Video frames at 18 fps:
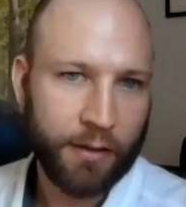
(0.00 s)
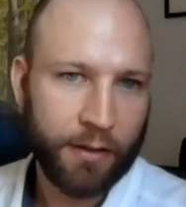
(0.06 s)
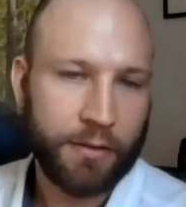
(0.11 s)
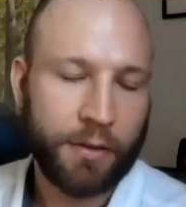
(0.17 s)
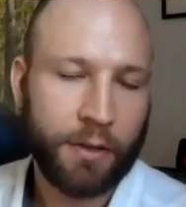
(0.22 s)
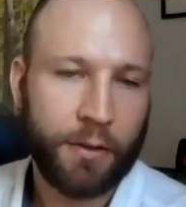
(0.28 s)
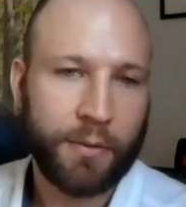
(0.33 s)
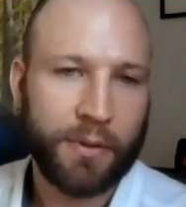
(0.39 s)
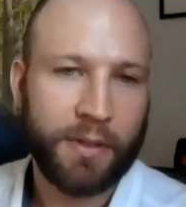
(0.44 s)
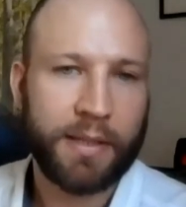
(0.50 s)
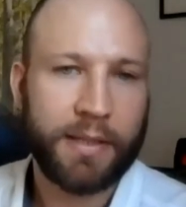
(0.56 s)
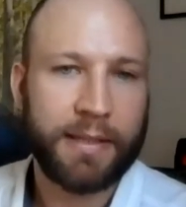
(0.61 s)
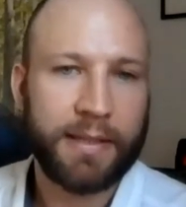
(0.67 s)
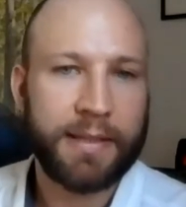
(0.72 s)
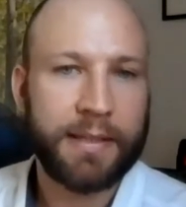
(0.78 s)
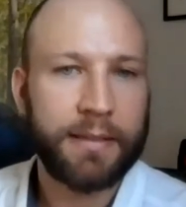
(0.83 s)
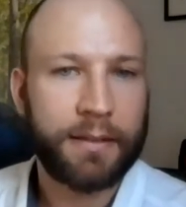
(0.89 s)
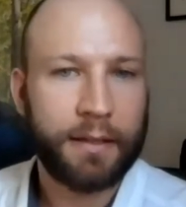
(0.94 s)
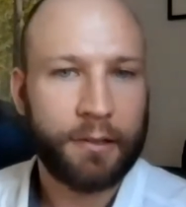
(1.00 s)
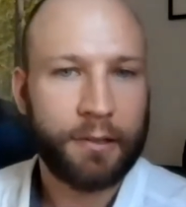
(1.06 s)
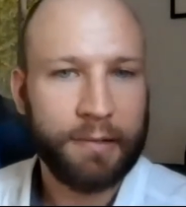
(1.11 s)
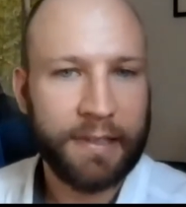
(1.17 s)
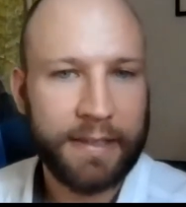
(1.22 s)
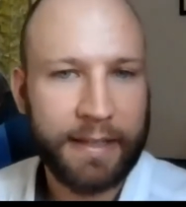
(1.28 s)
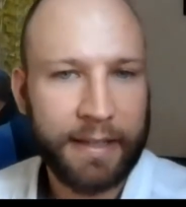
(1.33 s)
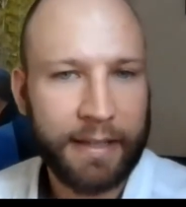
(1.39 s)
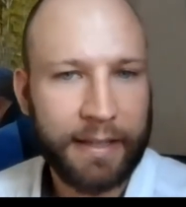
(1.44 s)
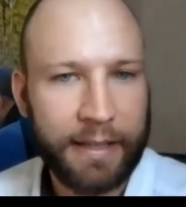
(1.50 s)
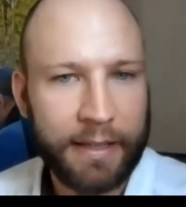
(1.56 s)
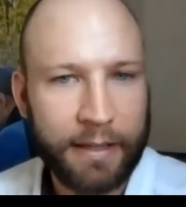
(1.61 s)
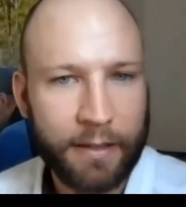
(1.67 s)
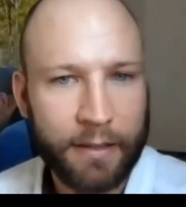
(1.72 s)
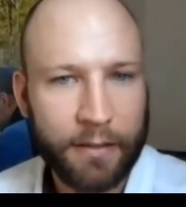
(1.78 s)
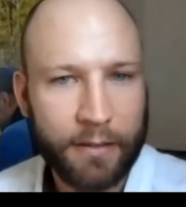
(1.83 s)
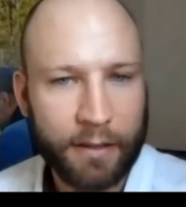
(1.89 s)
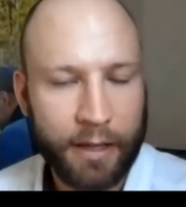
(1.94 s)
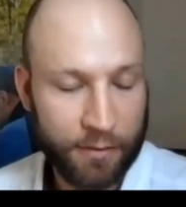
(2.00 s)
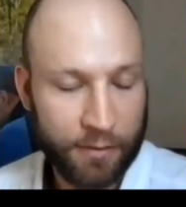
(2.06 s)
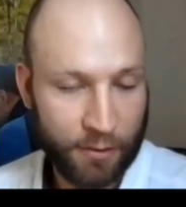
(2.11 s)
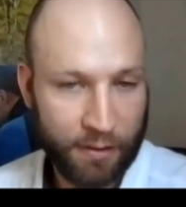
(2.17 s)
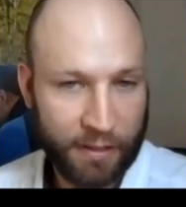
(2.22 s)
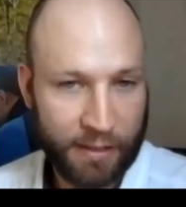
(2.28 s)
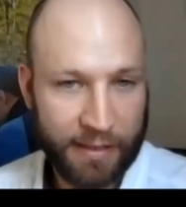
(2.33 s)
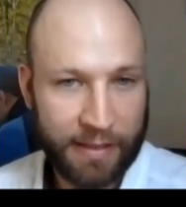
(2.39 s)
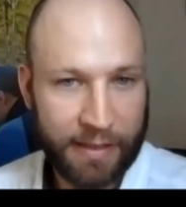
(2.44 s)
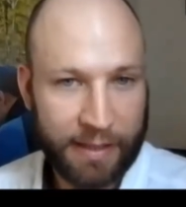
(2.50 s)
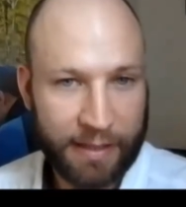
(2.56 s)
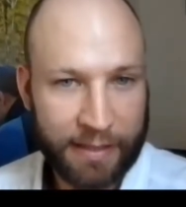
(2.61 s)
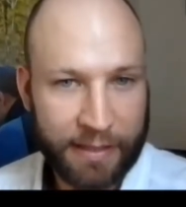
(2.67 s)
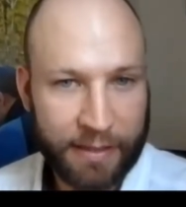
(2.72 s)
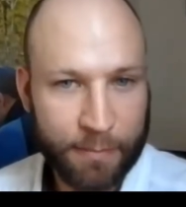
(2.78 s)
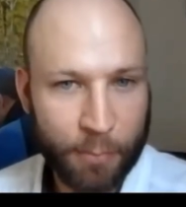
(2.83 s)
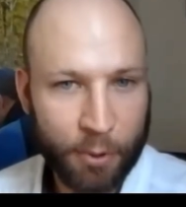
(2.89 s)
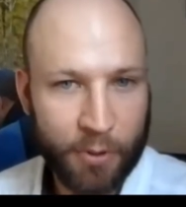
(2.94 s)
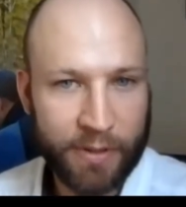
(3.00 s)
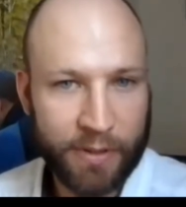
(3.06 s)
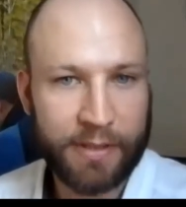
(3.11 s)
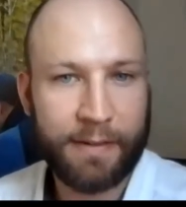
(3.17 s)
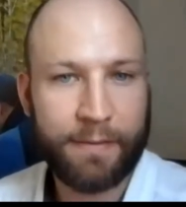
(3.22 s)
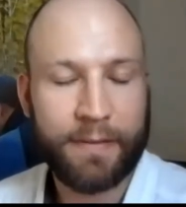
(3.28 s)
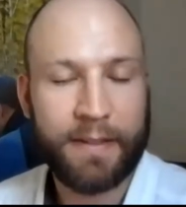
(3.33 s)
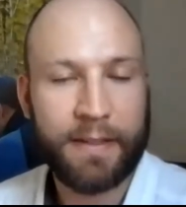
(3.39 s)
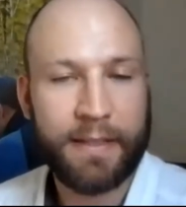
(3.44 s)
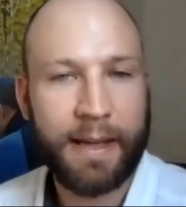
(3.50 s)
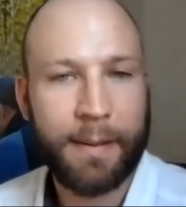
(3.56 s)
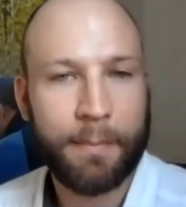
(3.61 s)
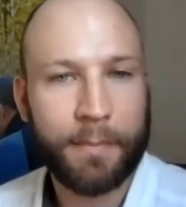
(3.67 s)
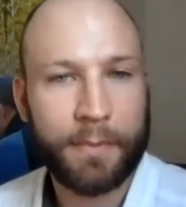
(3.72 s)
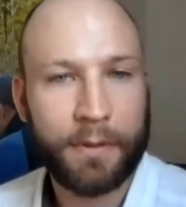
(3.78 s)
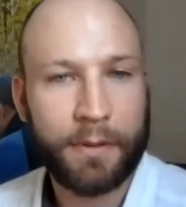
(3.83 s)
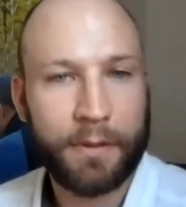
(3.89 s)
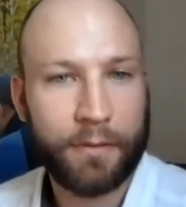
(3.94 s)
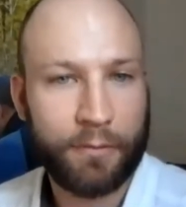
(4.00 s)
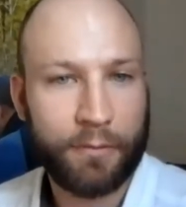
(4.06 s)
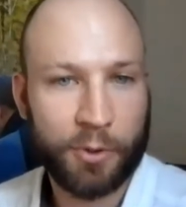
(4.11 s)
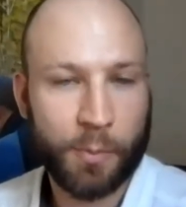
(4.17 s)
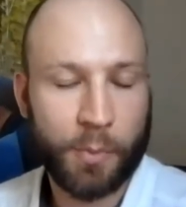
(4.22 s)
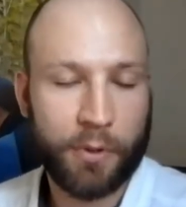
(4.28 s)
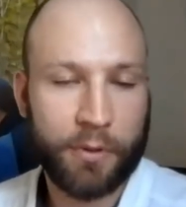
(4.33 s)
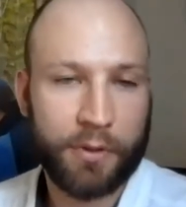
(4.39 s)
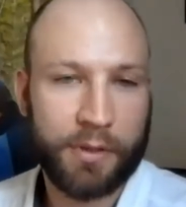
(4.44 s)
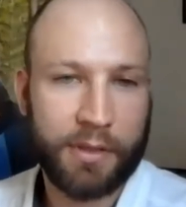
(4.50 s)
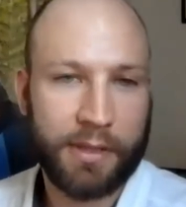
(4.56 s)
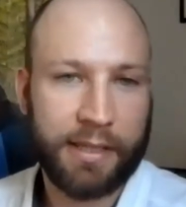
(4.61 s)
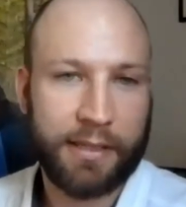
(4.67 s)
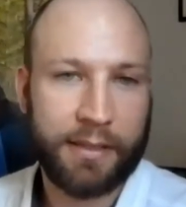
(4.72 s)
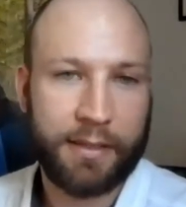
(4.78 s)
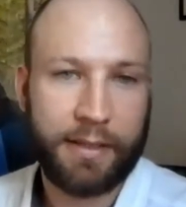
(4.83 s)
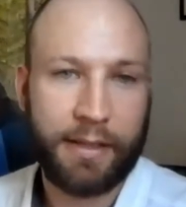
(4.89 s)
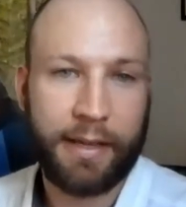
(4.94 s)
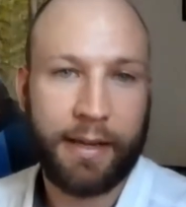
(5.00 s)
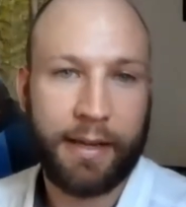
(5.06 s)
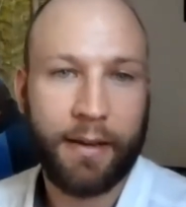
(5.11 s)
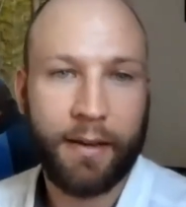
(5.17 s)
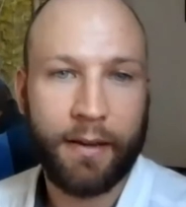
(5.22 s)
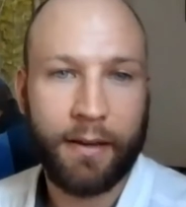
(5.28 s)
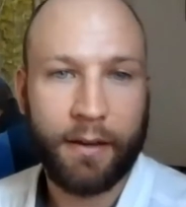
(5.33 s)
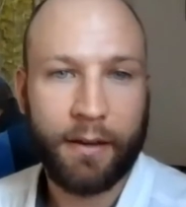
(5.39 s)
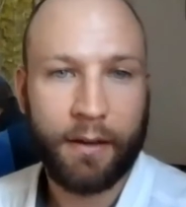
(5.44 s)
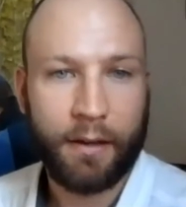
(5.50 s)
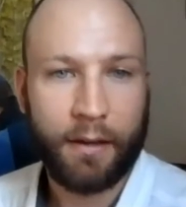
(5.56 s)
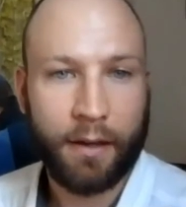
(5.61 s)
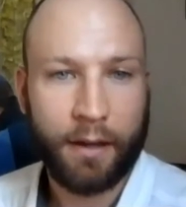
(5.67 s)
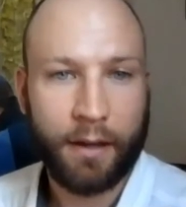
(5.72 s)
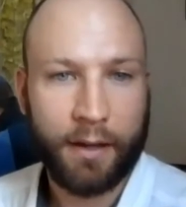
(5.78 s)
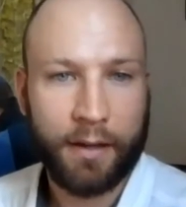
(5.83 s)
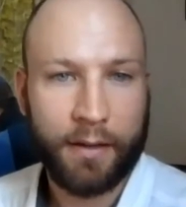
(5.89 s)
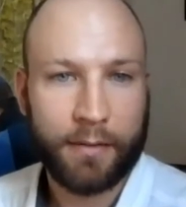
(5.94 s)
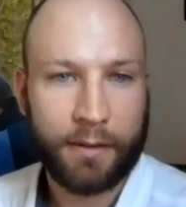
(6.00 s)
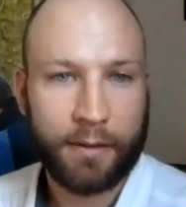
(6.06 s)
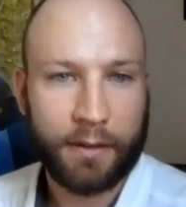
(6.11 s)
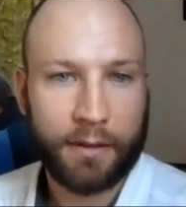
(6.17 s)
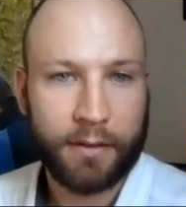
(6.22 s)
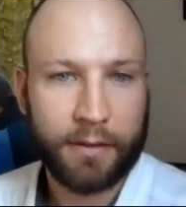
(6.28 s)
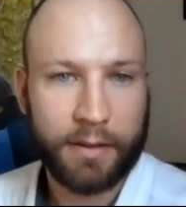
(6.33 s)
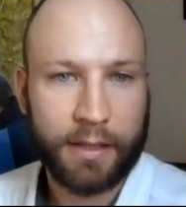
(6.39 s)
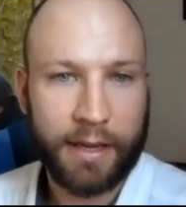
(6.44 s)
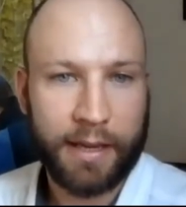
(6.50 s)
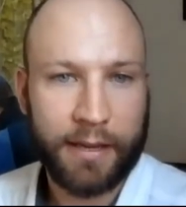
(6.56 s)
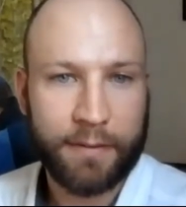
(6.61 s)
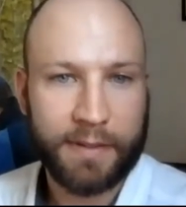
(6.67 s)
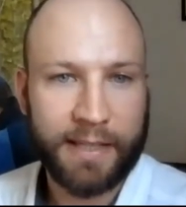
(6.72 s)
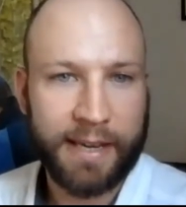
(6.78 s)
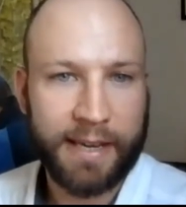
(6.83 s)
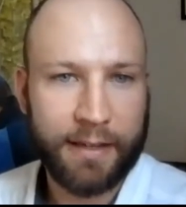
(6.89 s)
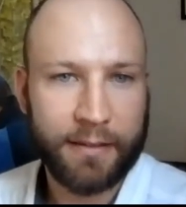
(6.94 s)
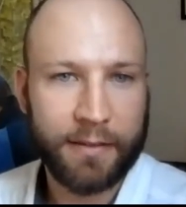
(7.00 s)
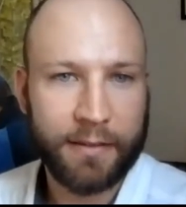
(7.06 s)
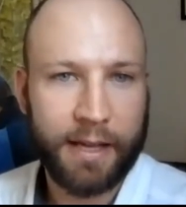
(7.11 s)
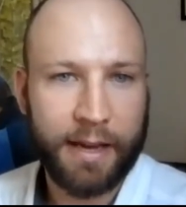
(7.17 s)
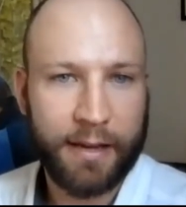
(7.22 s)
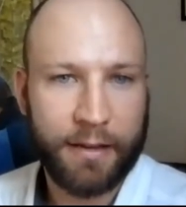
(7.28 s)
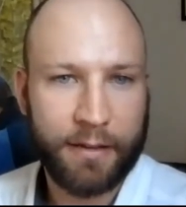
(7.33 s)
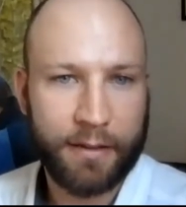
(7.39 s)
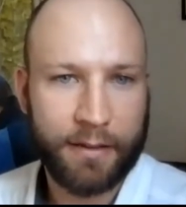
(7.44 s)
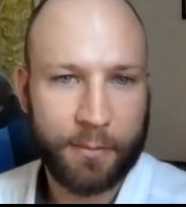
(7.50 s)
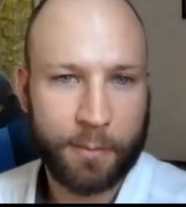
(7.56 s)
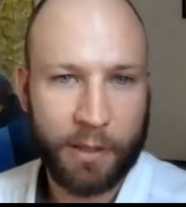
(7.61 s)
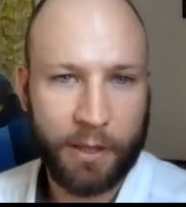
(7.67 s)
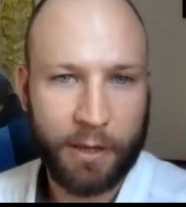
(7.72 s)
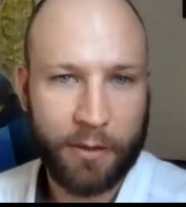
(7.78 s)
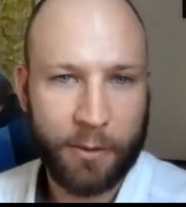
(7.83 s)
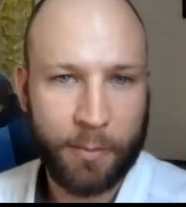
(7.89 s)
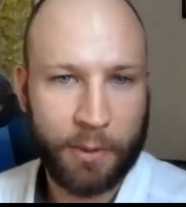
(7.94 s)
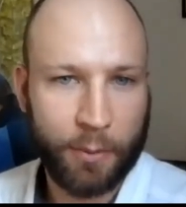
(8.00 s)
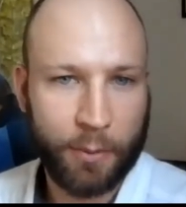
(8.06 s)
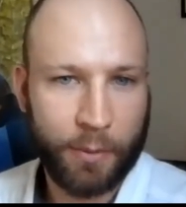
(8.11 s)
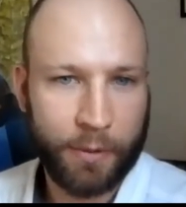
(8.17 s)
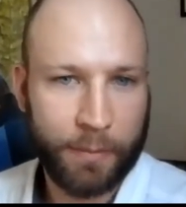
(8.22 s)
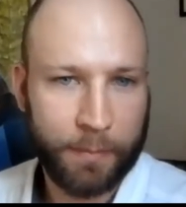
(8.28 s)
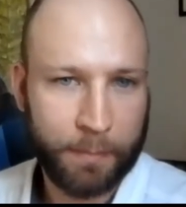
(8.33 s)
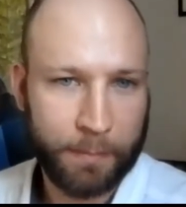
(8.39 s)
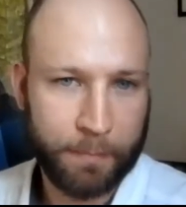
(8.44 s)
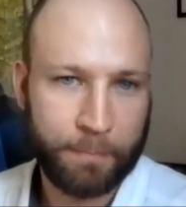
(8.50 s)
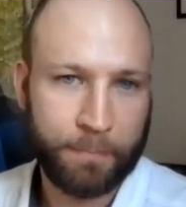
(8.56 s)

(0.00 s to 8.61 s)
So the 0.7 damped response is the kind of teal line that's below the blue one.